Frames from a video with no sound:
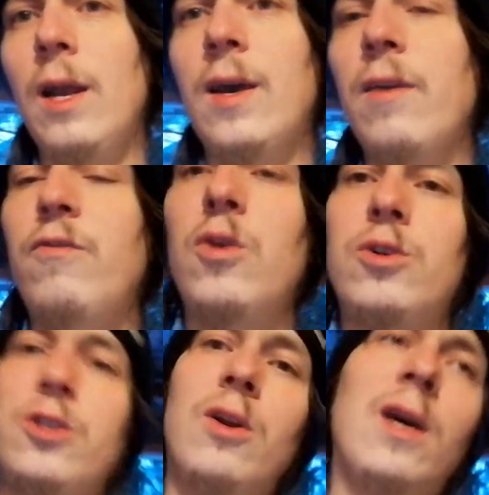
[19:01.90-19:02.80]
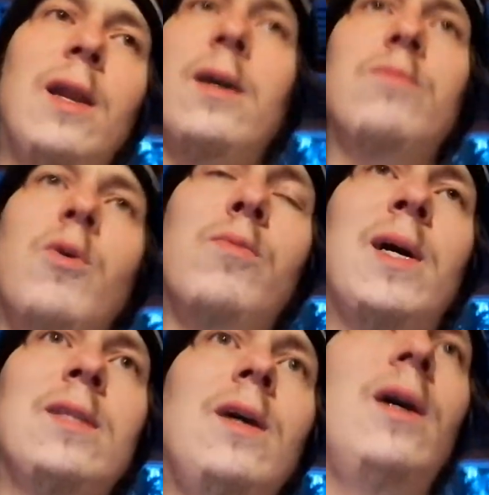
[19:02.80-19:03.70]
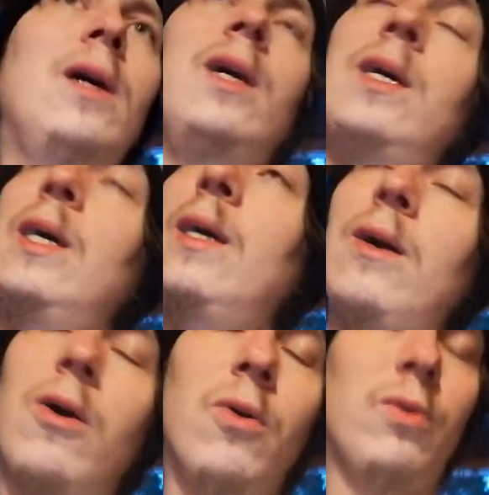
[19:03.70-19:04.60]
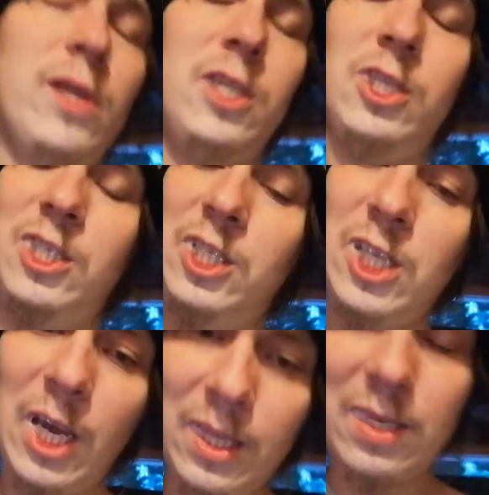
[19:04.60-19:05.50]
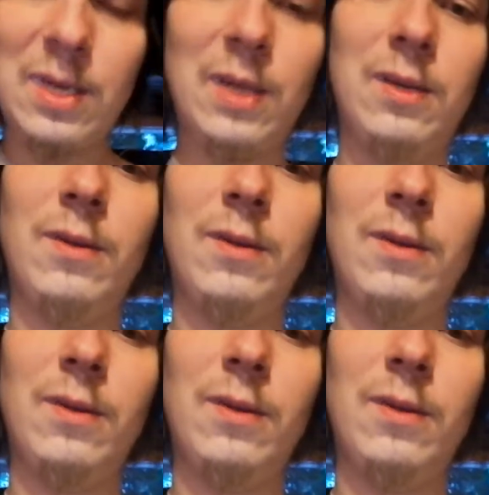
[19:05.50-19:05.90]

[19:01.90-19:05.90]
live version I liked more, but holy shit.